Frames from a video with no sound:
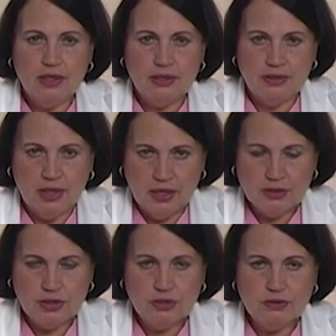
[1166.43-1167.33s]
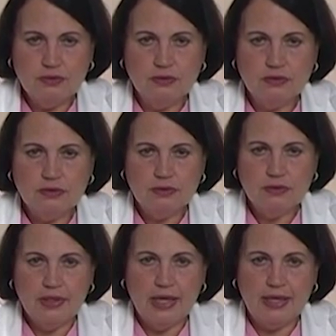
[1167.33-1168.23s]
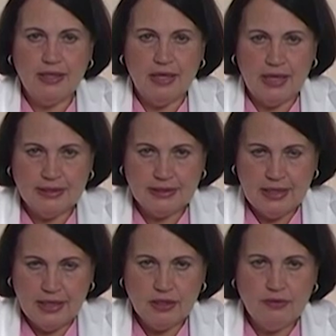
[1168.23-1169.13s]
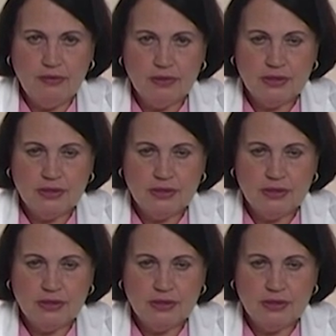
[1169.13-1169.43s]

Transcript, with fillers: a doctor that has taken